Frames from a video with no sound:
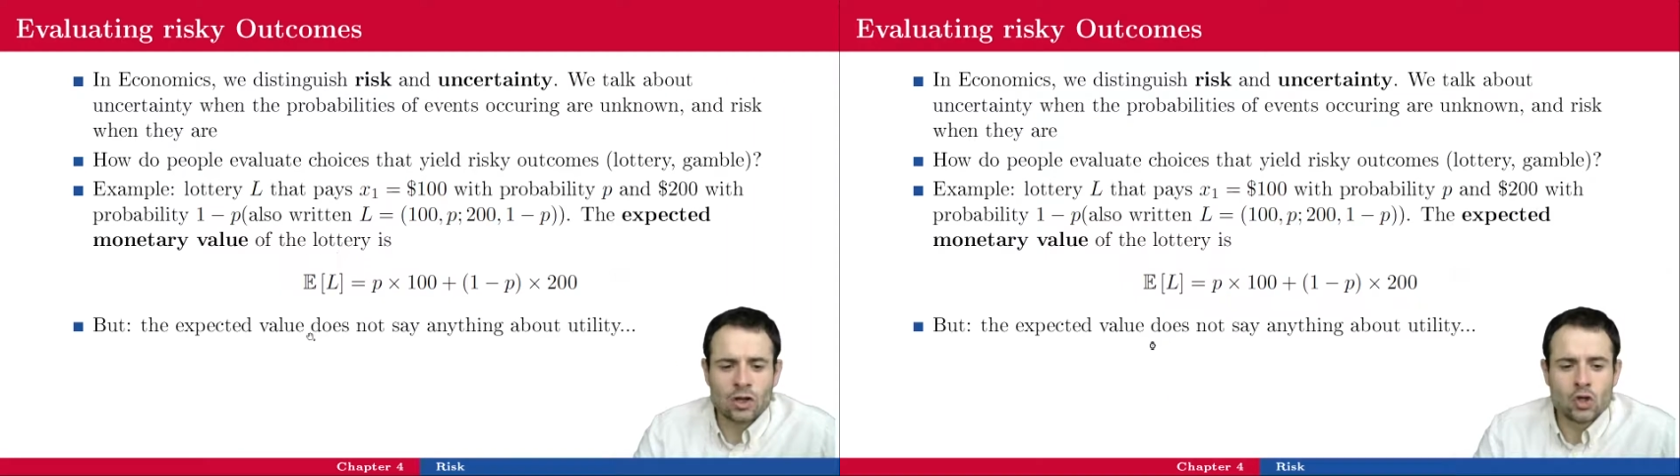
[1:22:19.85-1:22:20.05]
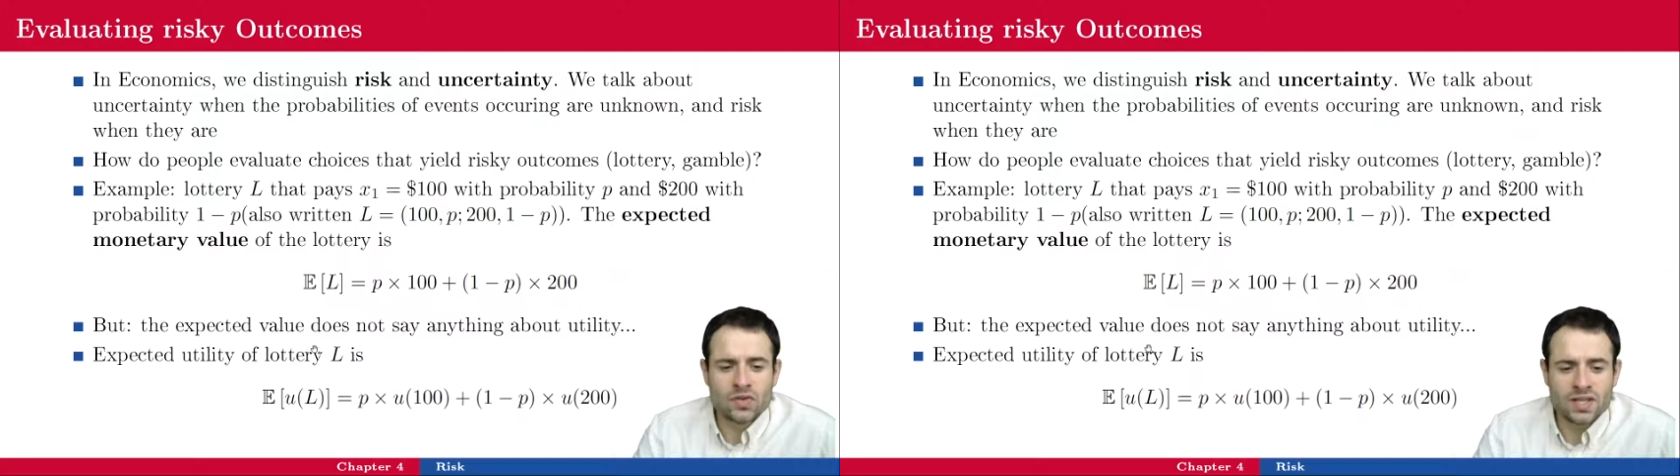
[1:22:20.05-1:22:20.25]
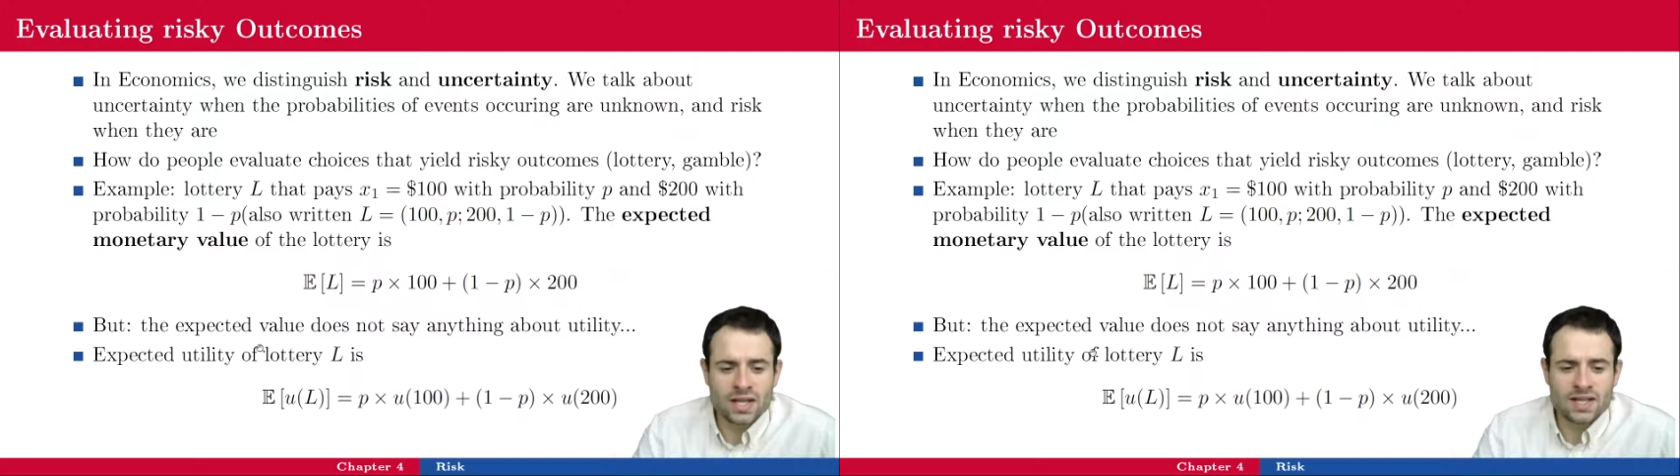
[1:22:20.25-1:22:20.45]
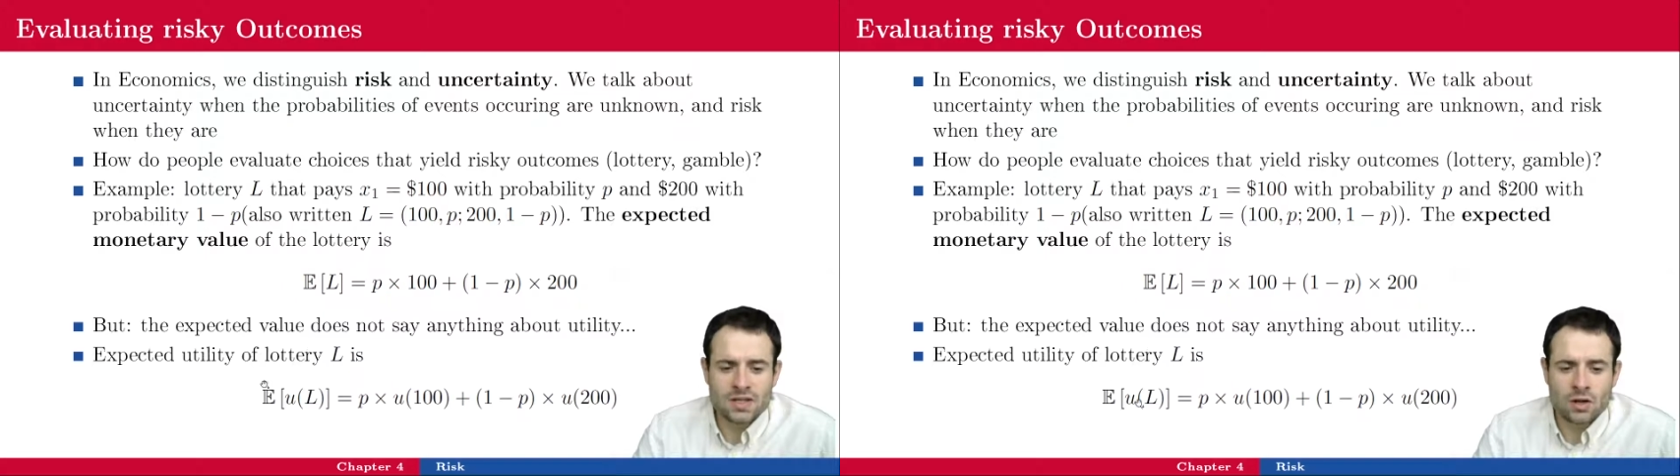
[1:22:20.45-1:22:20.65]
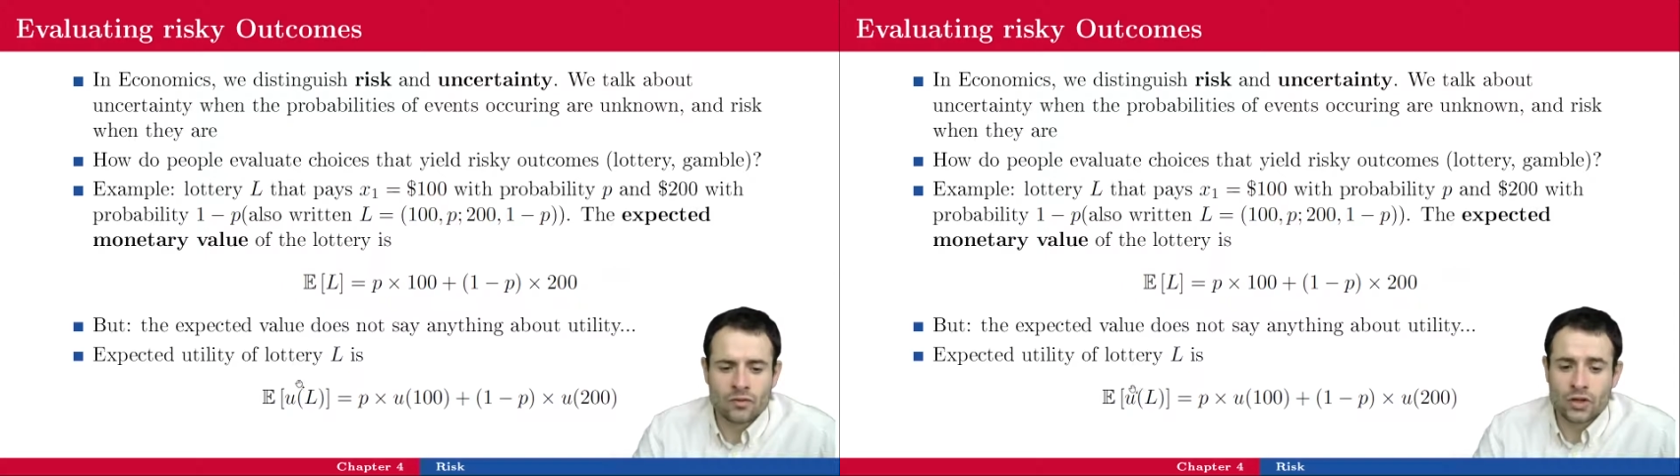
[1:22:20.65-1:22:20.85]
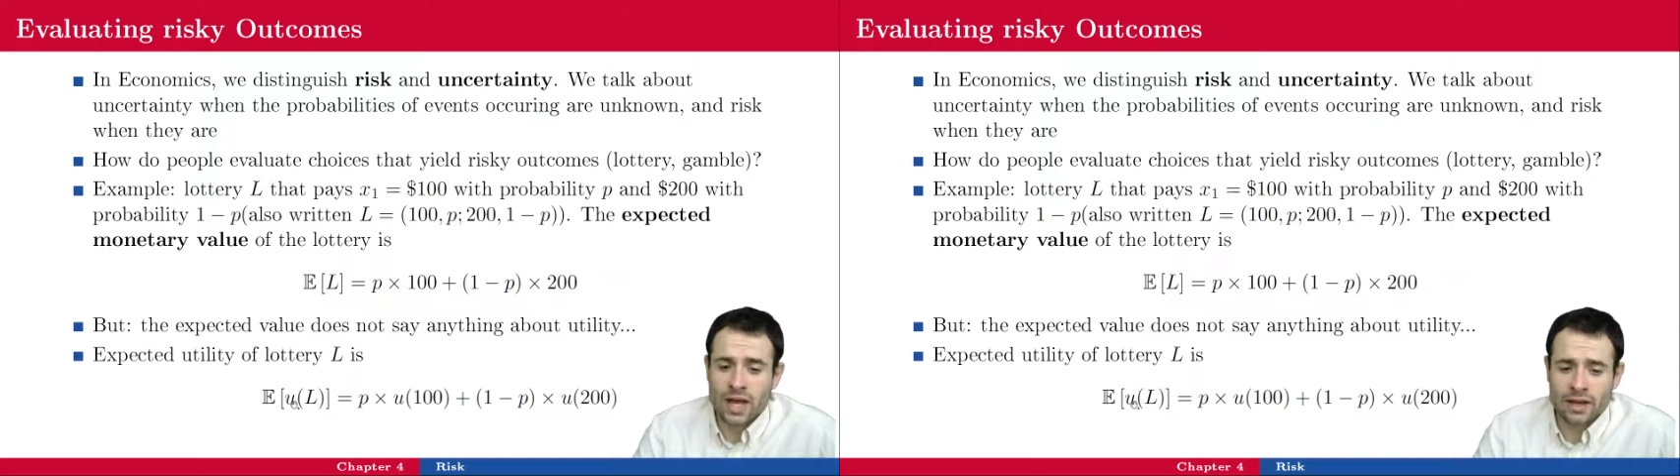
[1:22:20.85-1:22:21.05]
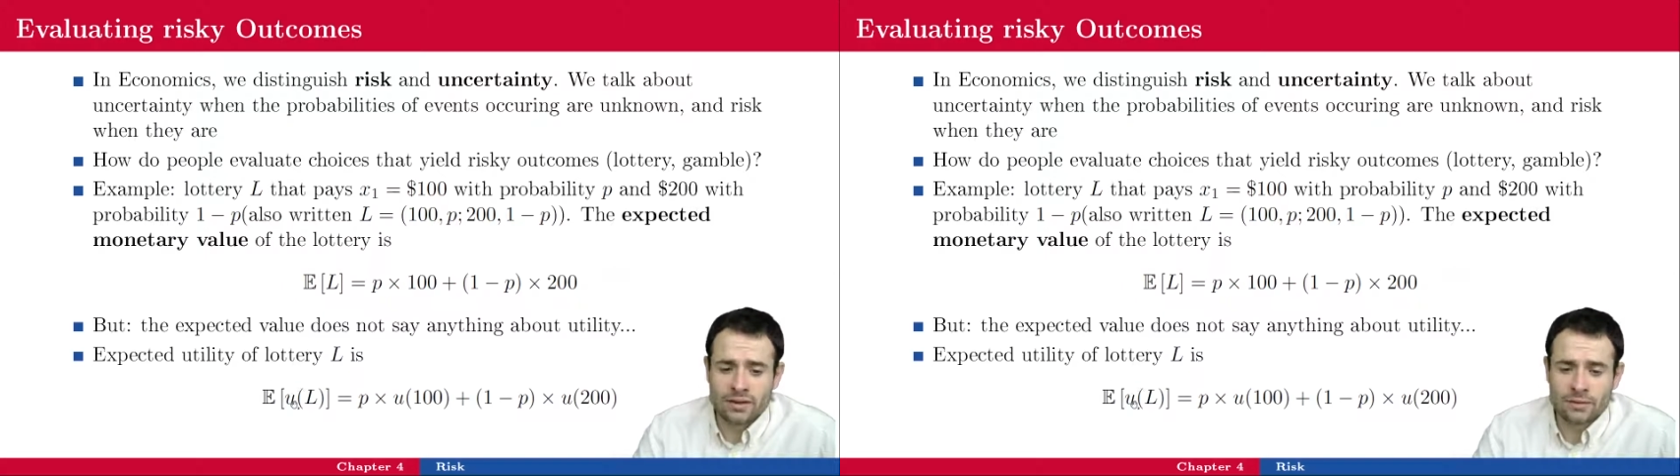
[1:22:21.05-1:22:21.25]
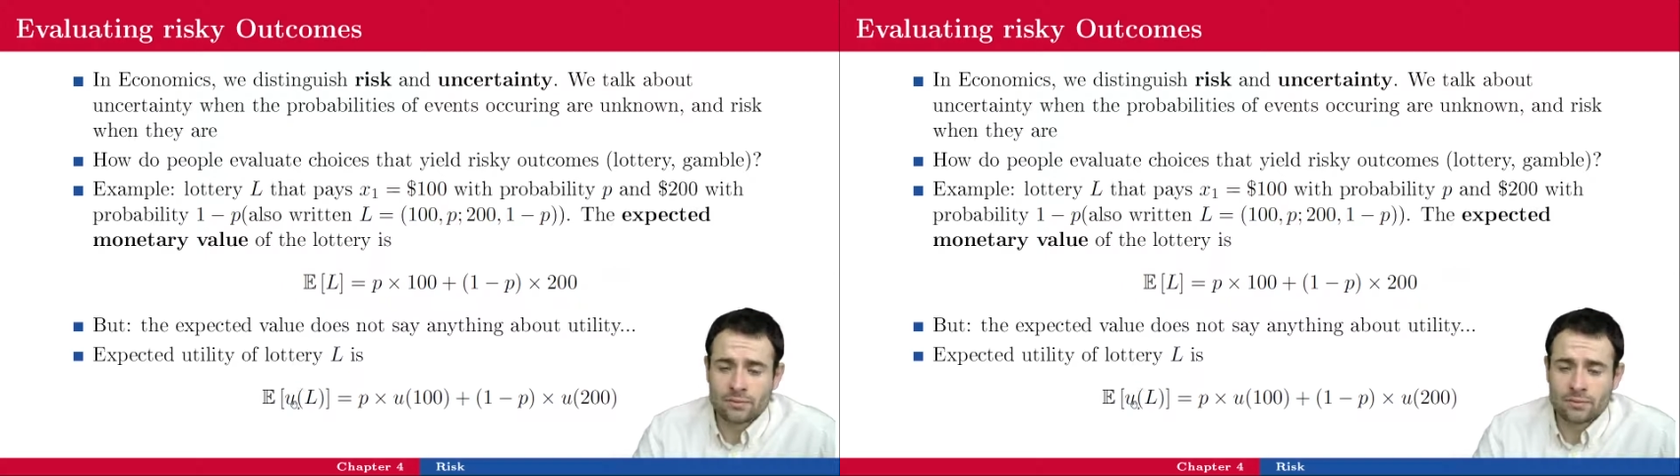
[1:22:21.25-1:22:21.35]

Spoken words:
utility over the gain.